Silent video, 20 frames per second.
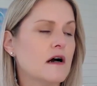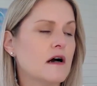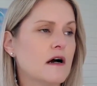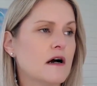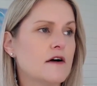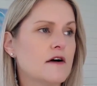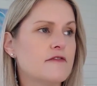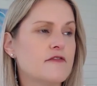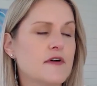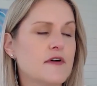
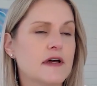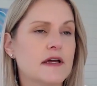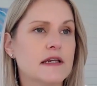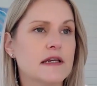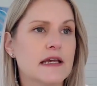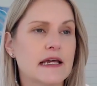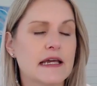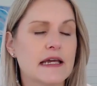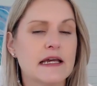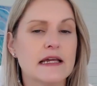often
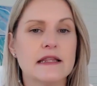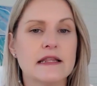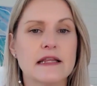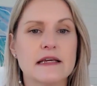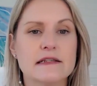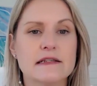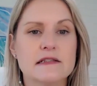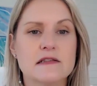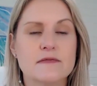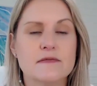in
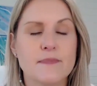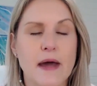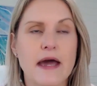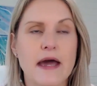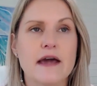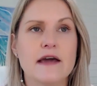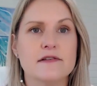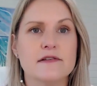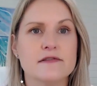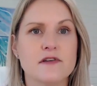this
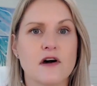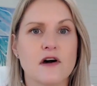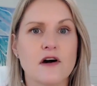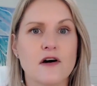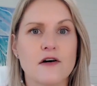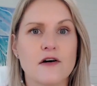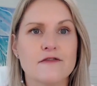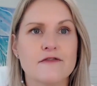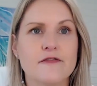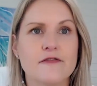space
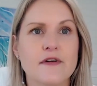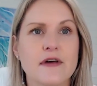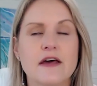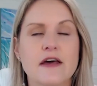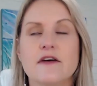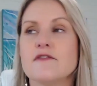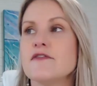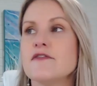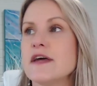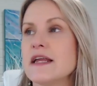of
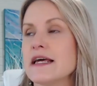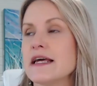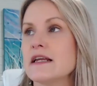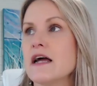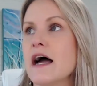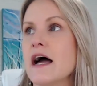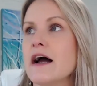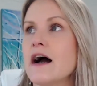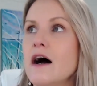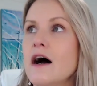feeling
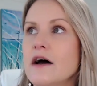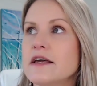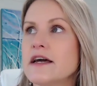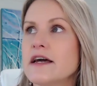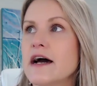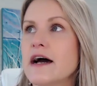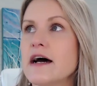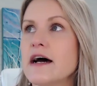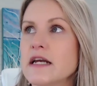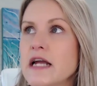like, oh,
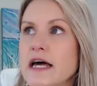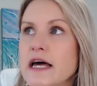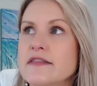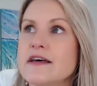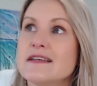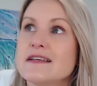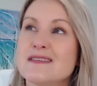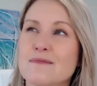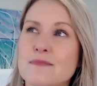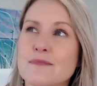yeah, like
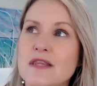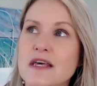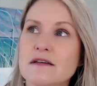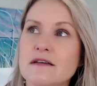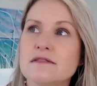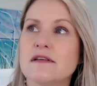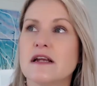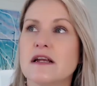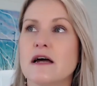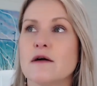there's some
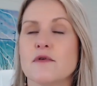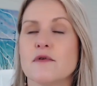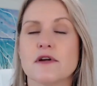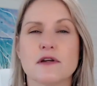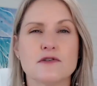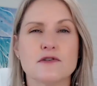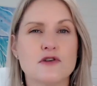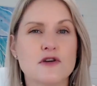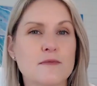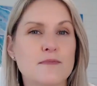things that I want to
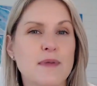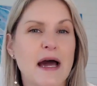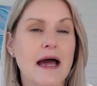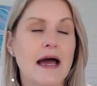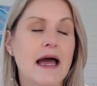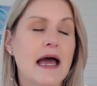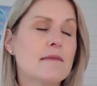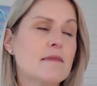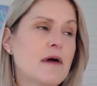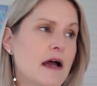do, but
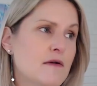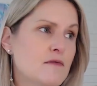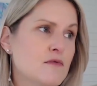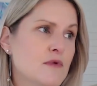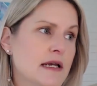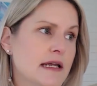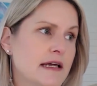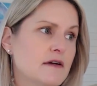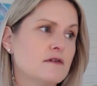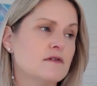am I
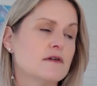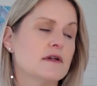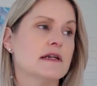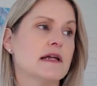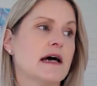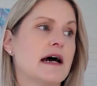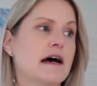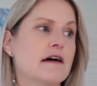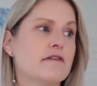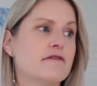really good
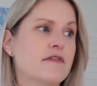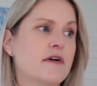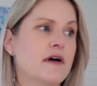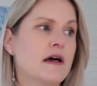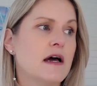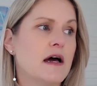enough?